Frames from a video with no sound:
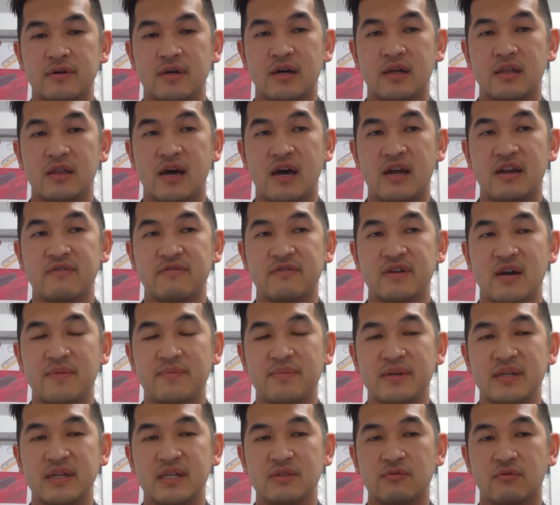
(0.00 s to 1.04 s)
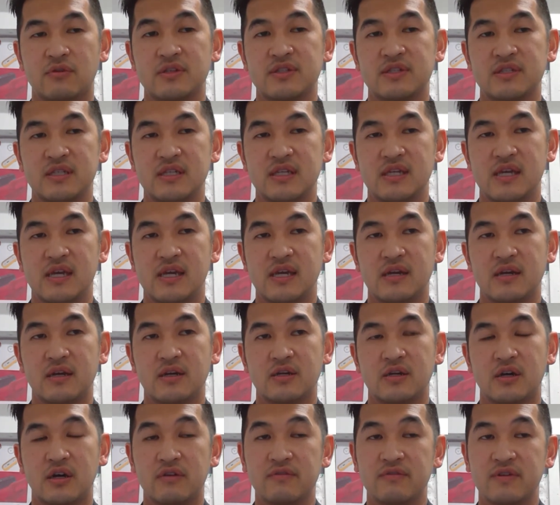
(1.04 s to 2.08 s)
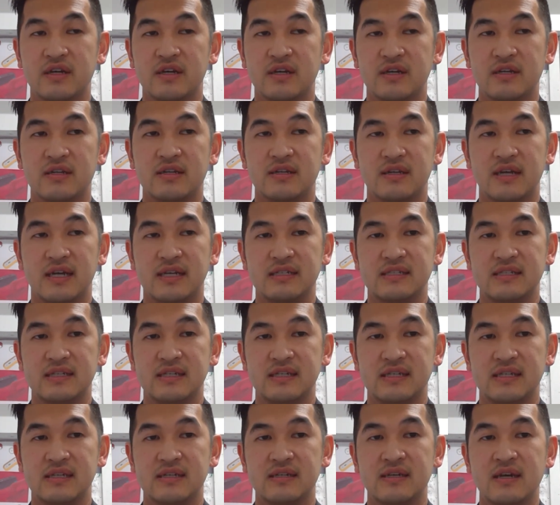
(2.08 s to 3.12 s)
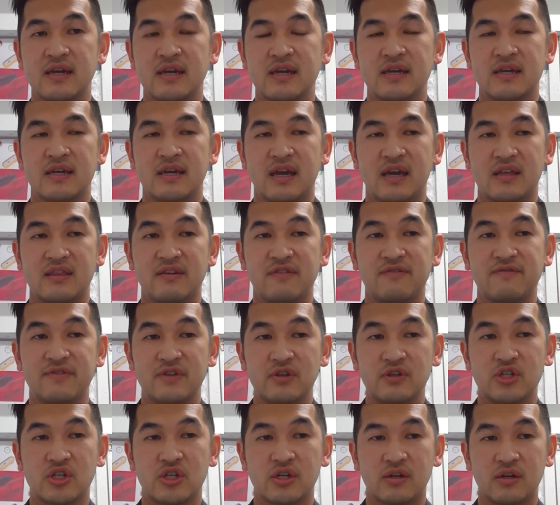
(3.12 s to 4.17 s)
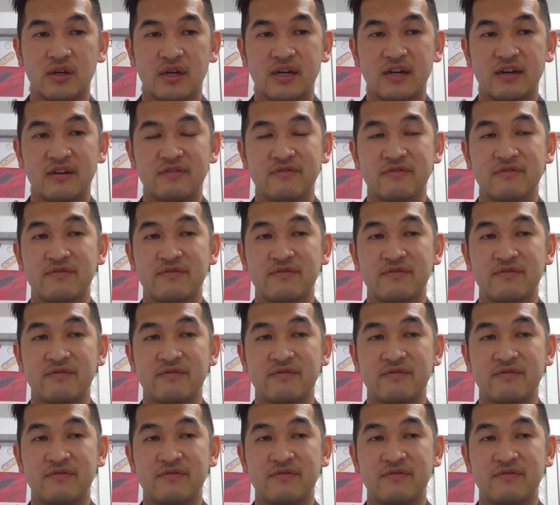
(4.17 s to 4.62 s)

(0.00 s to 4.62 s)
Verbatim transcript: a lot of companies were seeing covid-19 and the future of